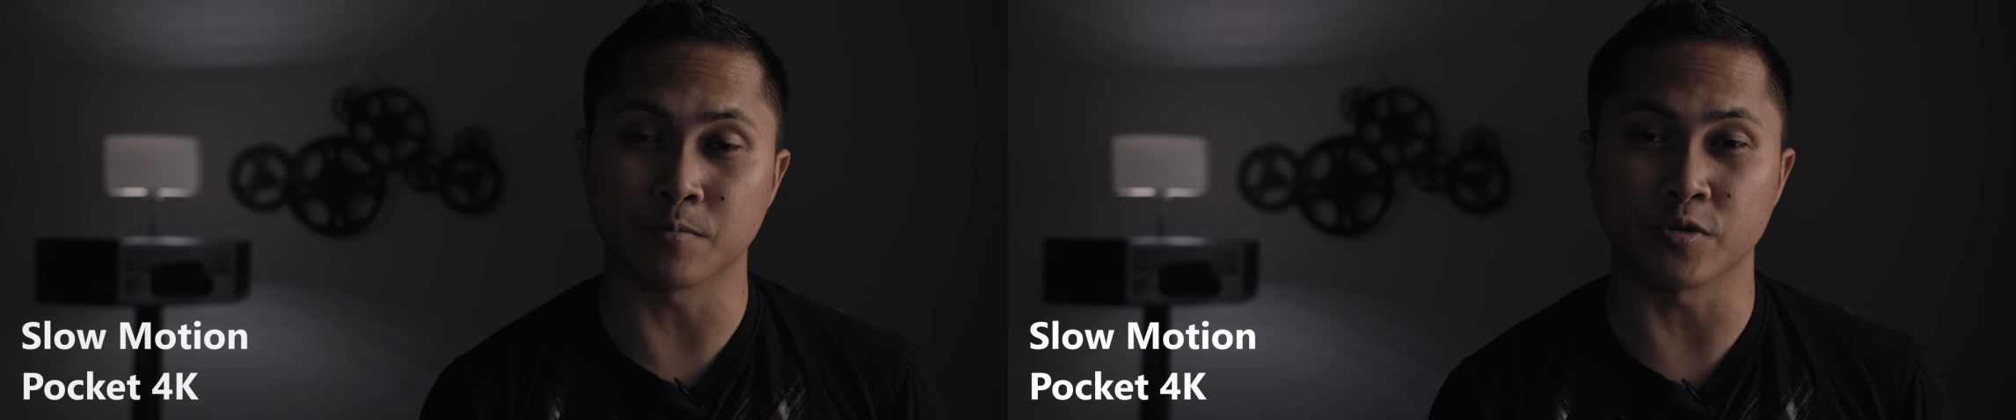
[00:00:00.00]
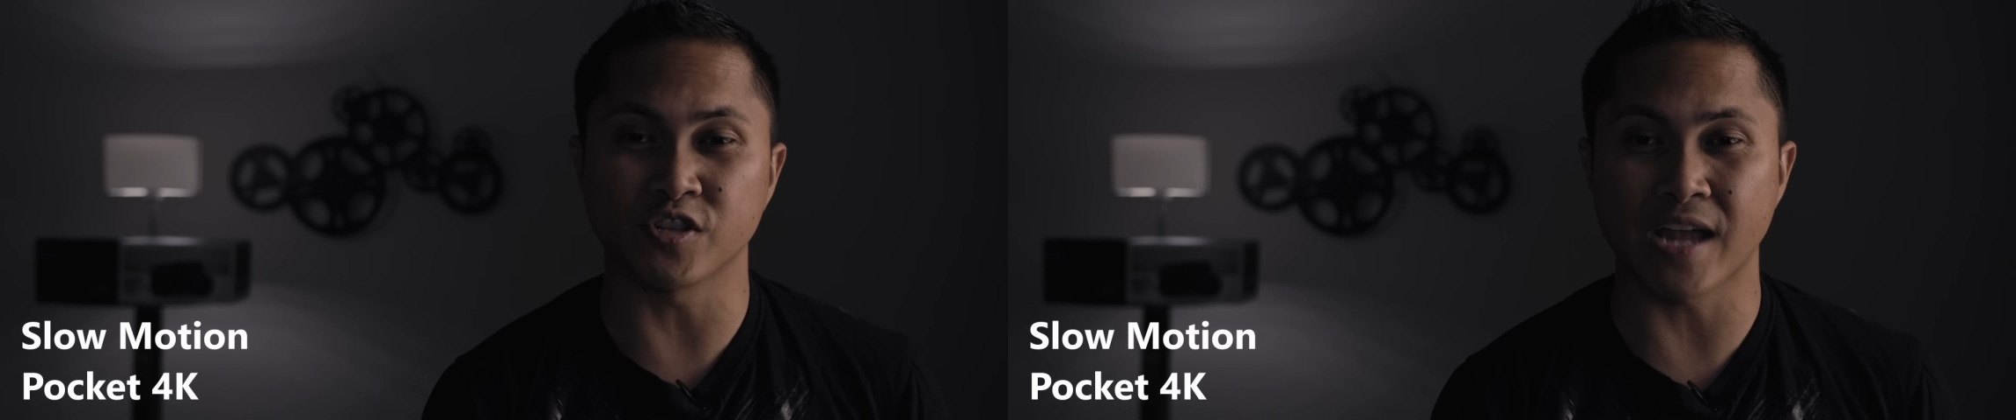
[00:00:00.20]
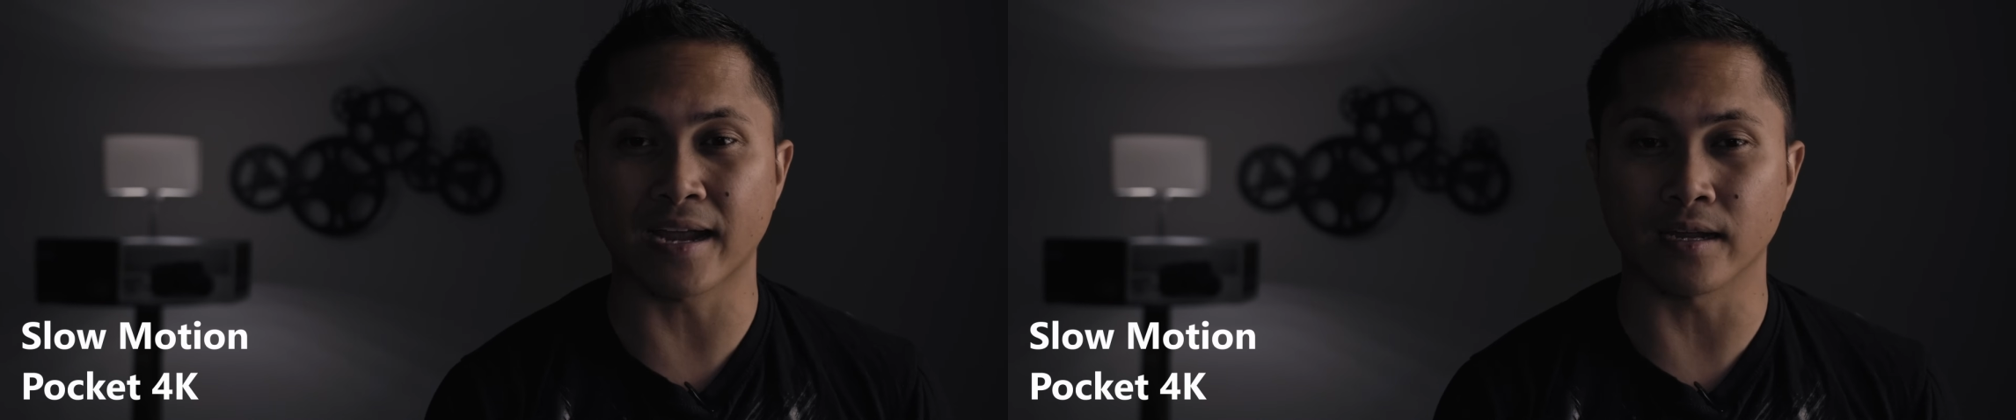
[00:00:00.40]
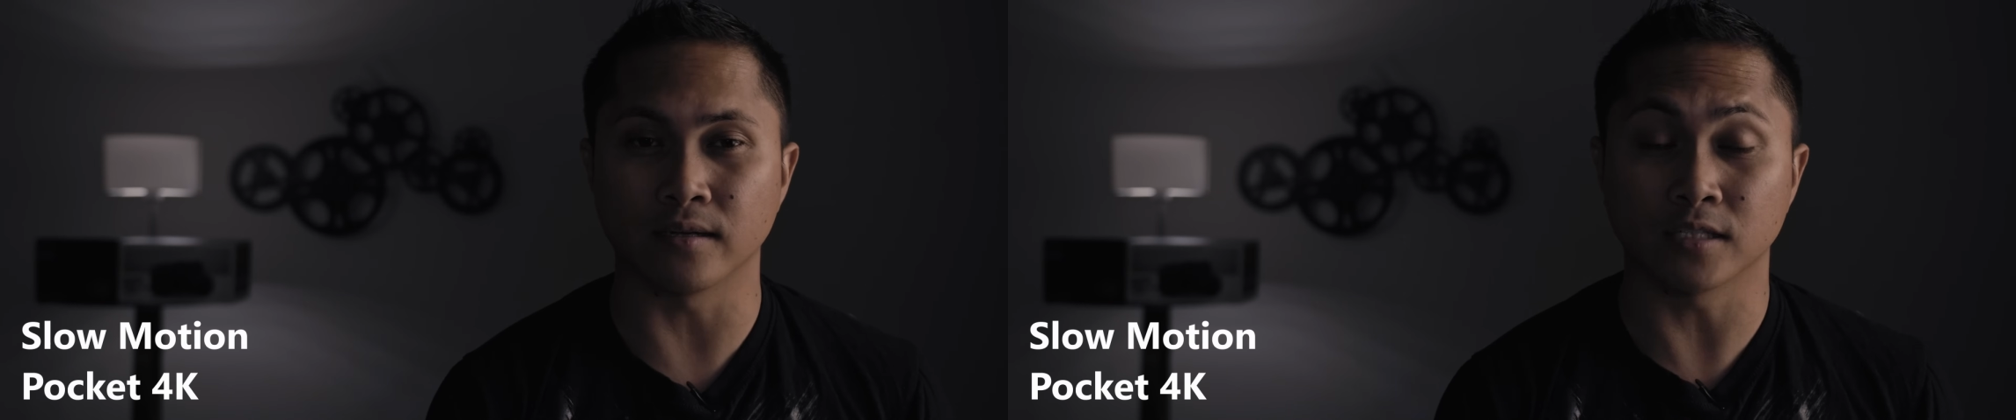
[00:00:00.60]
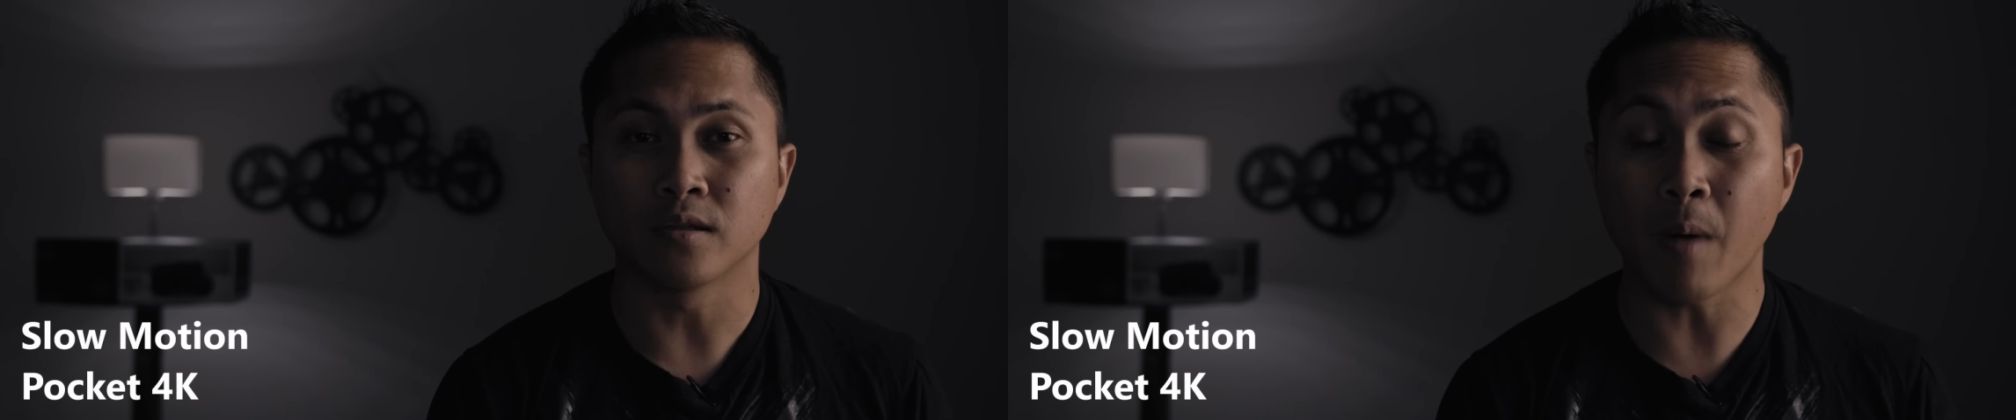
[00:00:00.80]
per second.
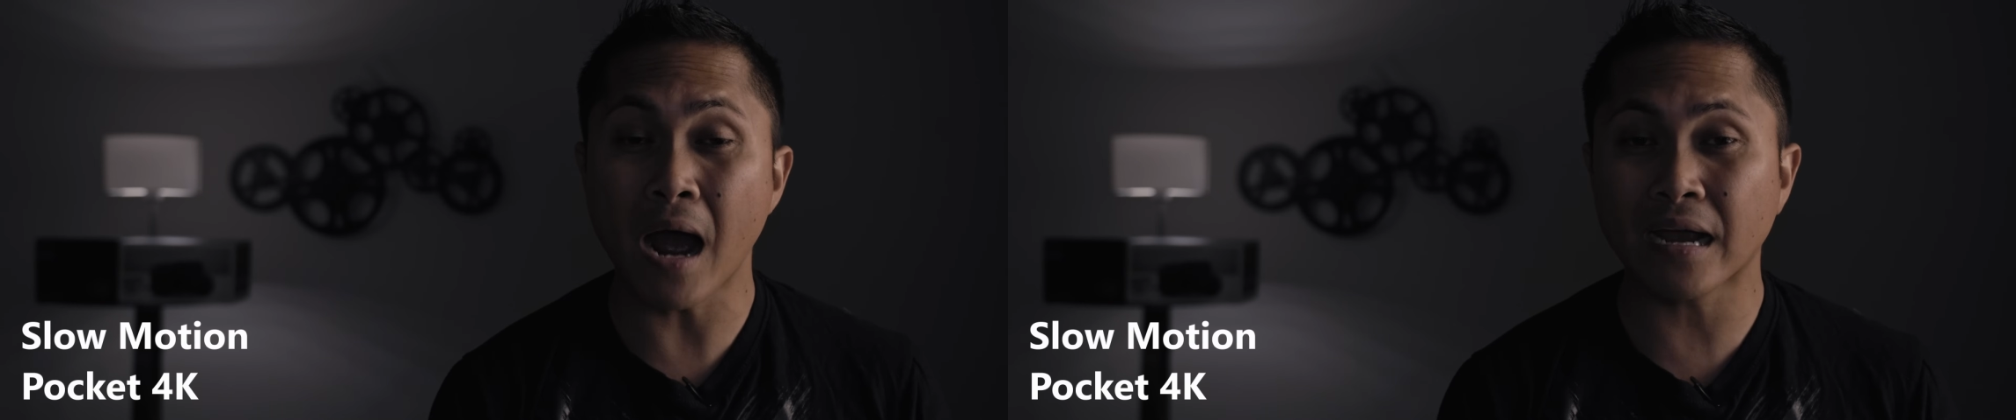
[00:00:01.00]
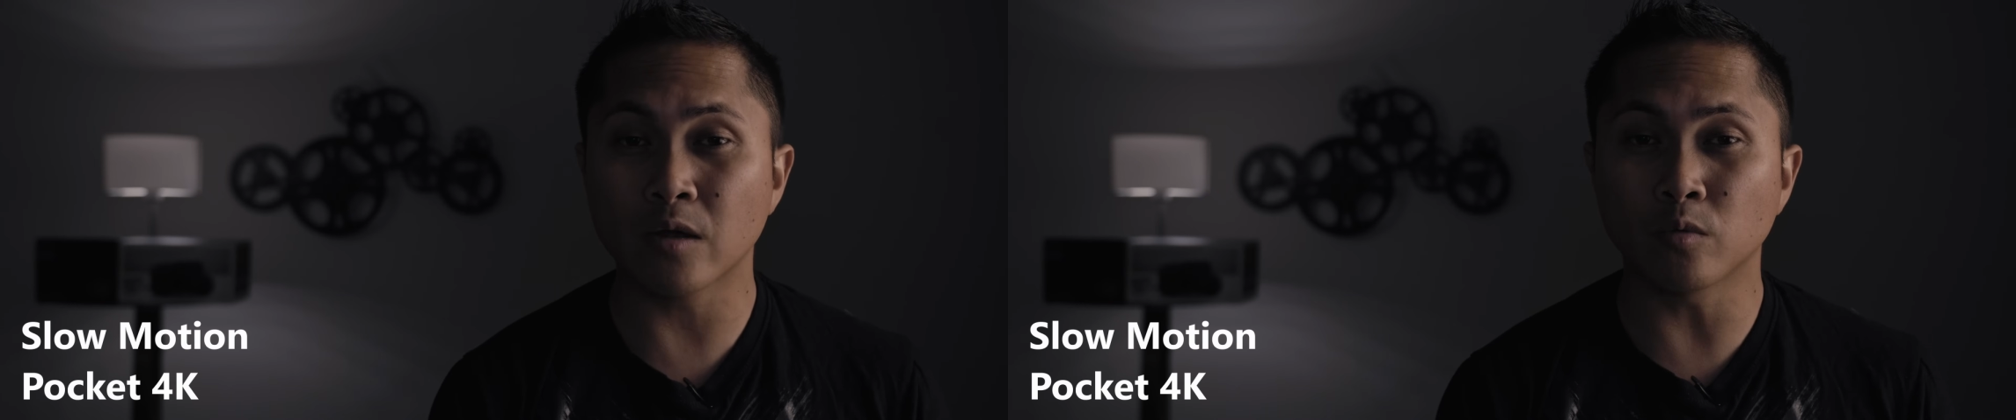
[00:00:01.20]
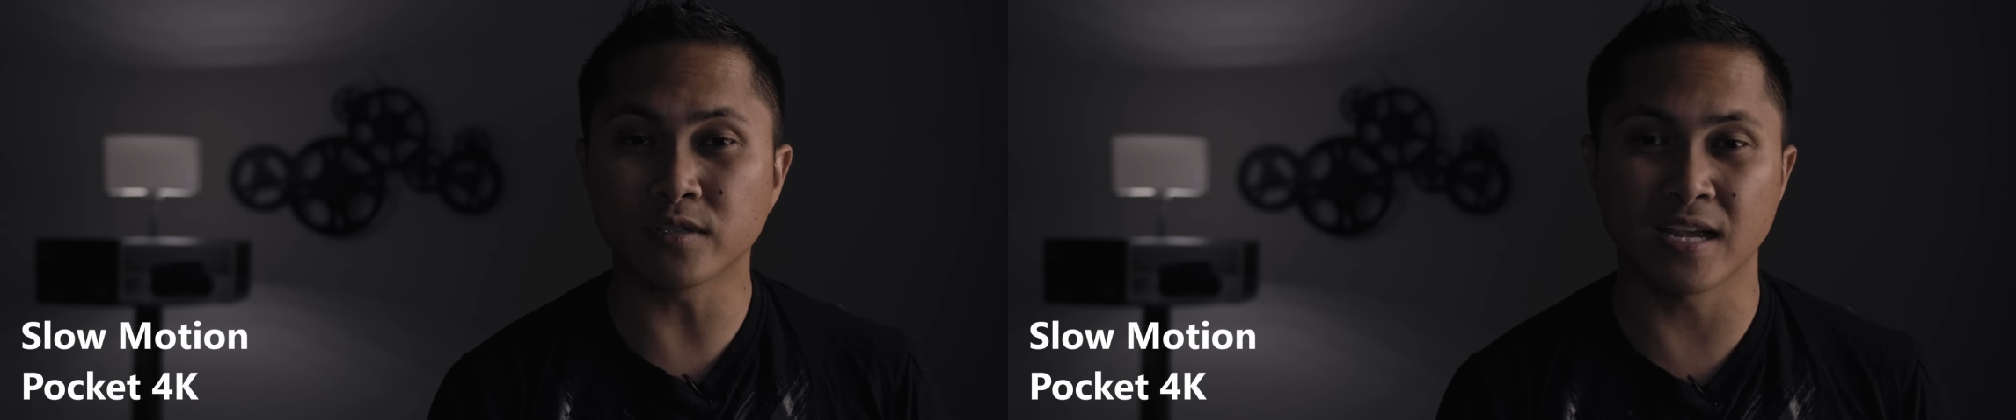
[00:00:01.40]
The Pocket will